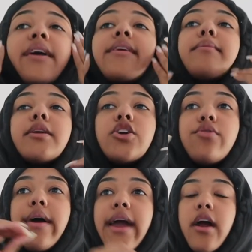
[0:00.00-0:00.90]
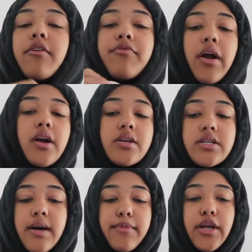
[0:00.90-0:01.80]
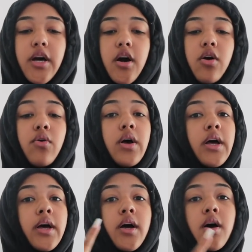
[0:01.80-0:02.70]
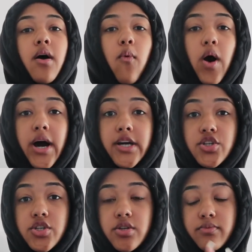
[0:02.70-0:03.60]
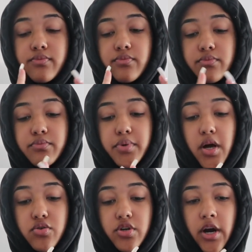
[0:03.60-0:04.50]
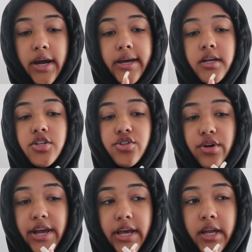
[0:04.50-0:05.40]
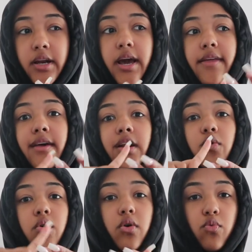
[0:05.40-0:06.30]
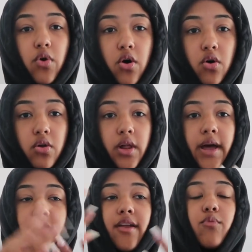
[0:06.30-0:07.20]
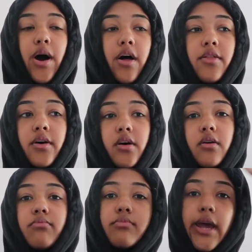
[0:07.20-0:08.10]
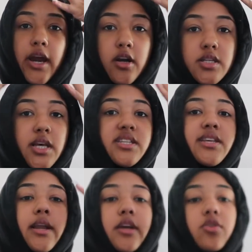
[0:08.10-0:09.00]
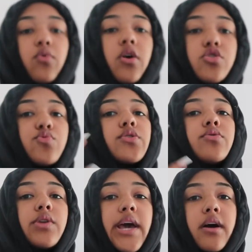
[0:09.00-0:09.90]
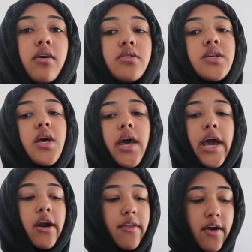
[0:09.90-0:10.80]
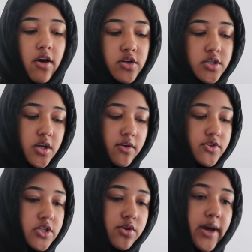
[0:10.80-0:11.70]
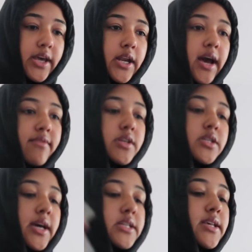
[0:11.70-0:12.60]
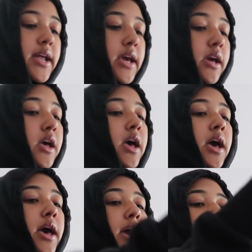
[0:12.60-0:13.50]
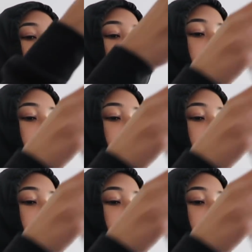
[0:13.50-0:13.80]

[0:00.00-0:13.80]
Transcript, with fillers: I think I'm gonna do hair first. I'm gonna go wash, blow dry, straighten, and then roll. And then while the hair is like setting in the rolls, we'll do nails and all that other stuff just so I can have this like setting and